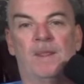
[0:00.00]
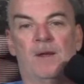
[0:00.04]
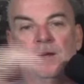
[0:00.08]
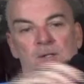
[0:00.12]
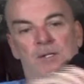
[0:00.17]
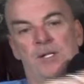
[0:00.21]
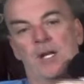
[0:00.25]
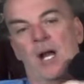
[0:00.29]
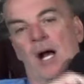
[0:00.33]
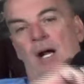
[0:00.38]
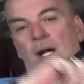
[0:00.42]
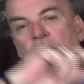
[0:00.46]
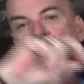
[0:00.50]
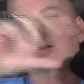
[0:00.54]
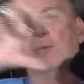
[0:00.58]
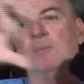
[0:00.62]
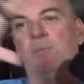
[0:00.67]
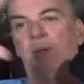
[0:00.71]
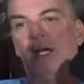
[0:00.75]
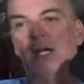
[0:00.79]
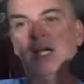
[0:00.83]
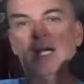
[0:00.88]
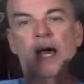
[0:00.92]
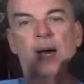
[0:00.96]
There's not going to
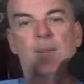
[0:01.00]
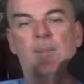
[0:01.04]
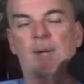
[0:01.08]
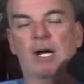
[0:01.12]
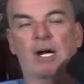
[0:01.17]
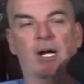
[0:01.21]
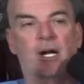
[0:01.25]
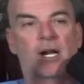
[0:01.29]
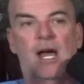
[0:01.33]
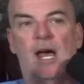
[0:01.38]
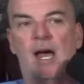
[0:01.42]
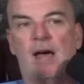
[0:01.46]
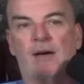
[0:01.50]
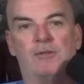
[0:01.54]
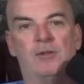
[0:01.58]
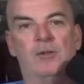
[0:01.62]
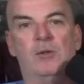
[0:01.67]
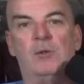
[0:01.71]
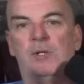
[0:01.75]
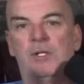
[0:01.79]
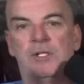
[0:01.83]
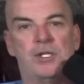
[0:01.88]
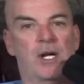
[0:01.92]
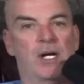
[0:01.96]
be, I'm not going to have
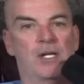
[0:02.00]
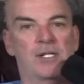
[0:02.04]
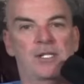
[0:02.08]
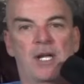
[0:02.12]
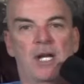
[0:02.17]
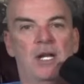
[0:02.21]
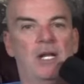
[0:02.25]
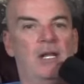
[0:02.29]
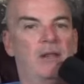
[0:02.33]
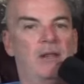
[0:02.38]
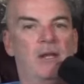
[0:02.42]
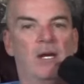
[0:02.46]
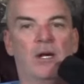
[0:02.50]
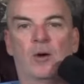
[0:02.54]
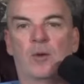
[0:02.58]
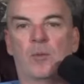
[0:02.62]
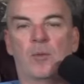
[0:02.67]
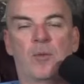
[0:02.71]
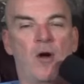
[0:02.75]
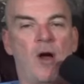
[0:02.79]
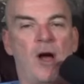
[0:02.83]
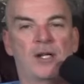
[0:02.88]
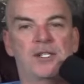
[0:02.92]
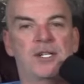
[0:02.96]
to adjust anything or
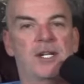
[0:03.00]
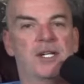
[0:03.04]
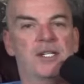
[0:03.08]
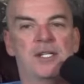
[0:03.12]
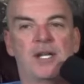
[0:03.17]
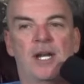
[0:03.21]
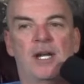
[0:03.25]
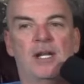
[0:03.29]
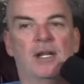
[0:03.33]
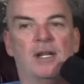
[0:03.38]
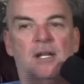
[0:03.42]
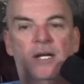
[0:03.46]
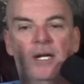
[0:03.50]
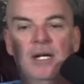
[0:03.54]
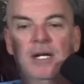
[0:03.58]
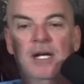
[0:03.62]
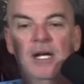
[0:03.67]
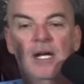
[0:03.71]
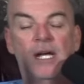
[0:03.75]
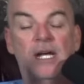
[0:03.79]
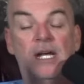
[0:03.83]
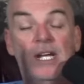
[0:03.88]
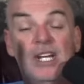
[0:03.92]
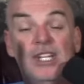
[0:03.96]
process anything.
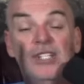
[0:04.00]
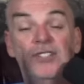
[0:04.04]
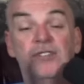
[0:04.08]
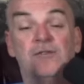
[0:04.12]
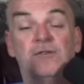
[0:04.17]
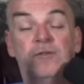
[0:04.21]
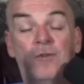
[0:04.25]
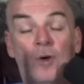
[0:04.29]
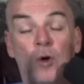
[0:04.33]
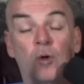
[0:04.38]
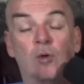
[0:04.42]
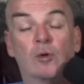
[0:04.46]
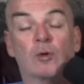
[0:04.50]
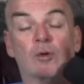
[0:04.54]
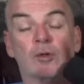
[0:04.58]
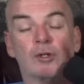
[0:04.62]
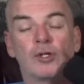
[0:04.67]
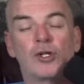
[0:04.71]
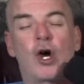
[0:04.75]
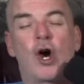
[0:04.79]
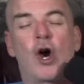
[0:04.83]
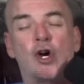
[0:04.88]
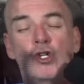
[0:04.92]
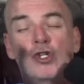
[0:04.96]
His
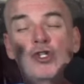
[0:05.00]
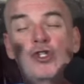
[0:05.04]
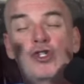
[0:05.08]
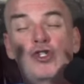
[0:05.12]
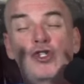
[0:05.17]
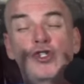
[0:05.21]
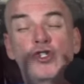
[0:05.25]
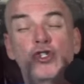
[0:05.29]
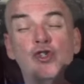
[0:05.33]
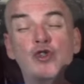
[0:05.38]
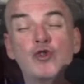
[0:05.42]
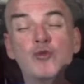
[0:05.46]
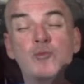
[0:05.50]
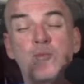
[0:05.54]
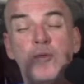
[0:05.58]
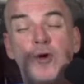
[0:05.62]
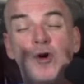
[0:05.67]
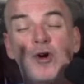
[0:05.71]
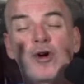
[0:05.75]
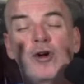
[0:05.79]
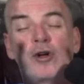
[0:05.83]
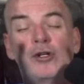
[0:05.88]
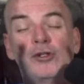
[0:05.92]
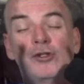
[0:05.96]
vocals are
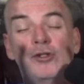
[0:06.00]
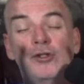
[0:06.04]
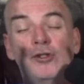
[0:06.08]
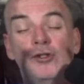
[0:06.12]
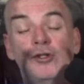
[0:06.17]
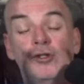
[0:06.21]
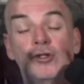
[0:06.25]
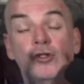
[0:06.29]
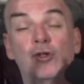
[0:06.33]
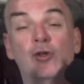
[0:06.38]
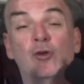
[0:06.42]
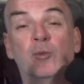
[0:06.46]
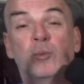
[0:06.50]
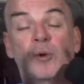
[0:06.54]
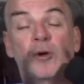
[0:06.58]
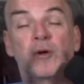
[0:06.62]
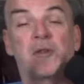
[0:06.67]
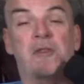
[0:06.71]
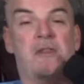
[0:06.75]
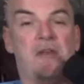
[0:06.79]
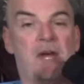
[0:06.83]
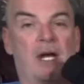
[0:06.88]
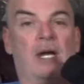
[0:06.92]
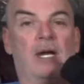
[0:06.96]
super,
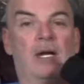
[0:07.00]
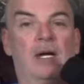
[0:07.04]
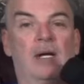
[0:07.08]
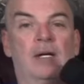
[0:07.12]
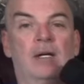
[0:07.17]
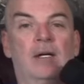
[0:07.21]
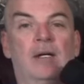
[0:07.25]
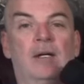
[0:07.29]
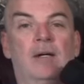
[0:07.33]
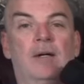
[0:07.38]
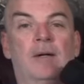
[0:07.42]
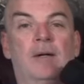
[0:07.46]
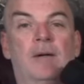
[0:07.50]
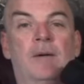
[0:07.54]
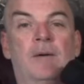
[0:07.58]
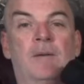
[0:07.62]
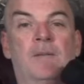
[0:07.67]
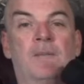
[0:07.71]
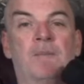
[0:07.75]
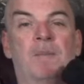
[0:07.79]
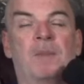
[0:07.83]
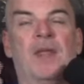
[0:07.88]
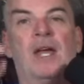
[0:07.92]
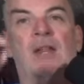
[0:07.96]
super thick,
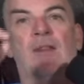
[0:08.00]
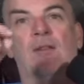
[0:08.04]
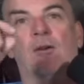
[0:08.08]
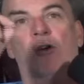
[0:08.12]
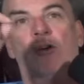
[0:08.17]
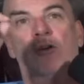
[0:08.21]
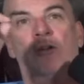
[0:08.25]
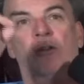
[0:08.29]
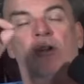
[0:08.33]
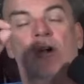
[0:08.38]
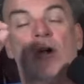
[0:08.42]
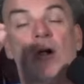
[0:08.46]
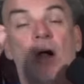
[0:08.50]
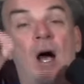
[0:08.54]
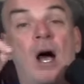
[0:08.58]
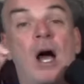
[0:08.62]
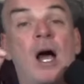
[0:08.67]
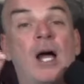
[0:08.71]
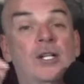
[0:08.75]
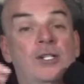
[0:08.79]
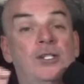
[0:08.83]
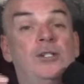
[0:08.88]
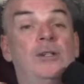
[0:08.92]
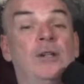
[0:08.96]
and they're they're
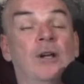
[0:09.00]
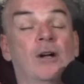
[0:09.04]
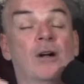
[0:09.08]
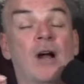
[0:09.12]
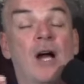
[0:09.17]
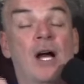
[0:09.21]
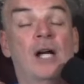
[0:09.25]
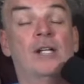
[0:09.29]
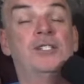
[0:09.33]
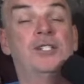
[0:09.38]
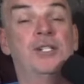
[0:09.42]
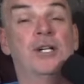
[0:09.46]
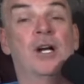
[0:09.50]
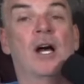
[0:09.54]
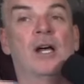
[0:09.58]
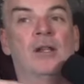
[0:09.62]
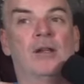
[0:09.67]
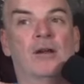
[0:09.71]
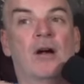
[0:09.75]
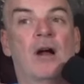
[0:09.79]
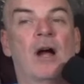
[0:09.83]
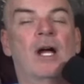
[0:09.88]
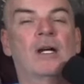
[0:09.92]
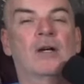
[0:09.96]
high they're high
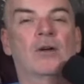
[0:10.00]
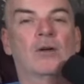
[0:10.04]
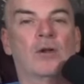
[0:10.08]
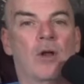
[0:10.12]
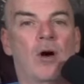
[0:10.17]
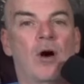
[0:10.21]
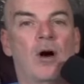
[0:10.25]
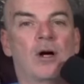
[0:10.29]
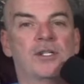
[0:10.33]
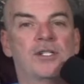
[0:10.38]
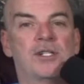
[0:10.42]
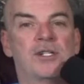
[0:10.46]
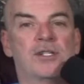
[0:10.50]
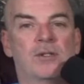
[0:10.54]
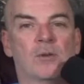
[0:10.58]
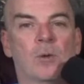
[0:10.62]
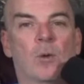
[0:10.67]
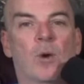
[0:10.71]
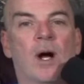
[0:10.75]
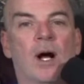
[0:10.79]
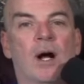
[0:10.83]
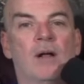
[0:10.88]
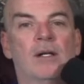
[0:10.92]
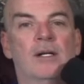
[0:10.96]
shine, they're high gloss as
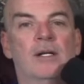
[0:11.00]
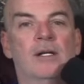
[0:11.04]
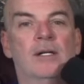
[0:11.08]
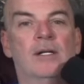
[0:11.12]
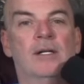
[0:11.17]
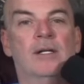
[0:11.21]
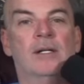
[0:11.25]
well.